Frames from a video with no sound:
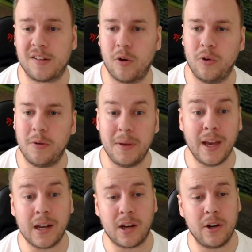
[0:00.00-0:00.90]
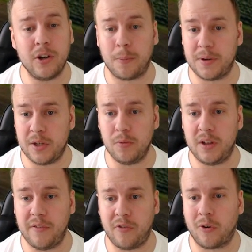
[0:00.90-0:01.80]
going to be a good opportunity
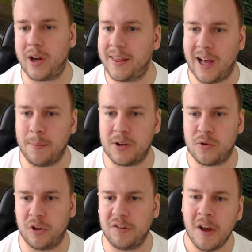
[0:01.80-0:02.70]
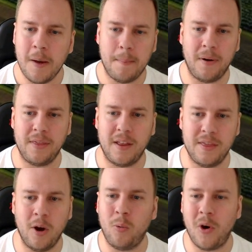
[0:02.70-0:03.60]
for an albatross but
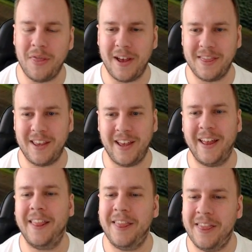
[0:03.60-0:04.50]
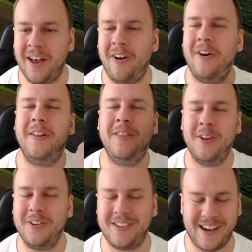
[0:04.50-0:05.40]
no one uh, not, uh,
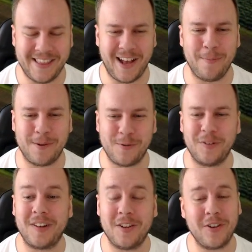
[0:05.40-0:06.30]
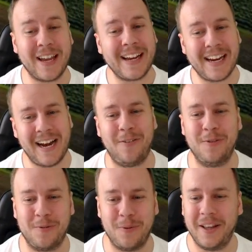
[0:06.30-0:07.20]
not an albatross that you can
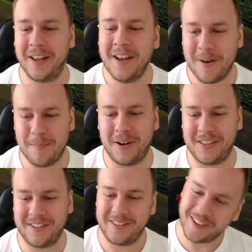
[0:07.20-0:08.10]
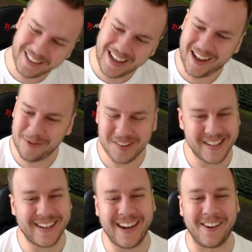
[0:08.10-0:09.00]
count with but I would say
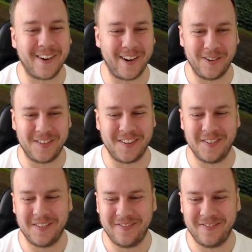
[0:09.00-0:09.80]
kind of close to